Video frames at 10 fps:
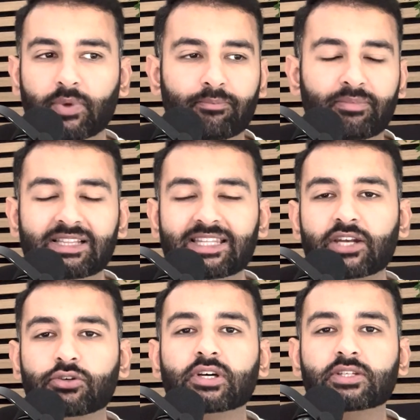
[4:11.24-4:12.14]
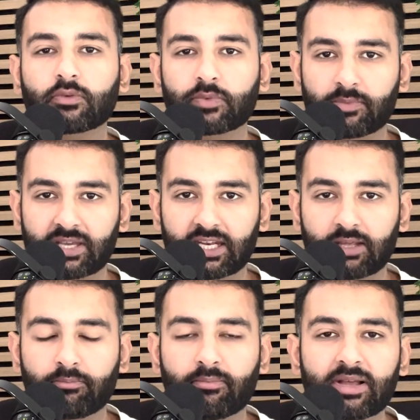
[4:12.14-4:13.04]
and build that trust from the
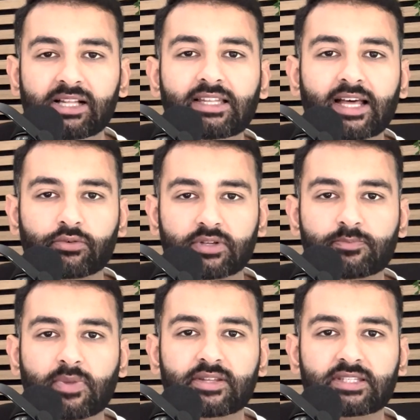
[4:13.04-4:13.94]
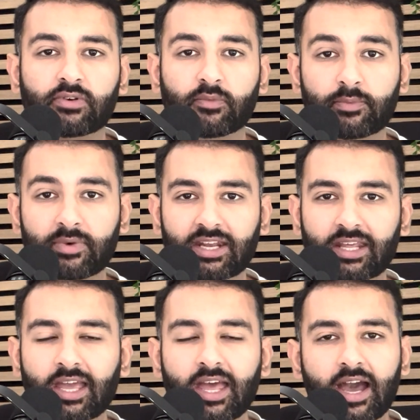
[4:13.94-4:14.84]
beginning, build that transparency from the beginning.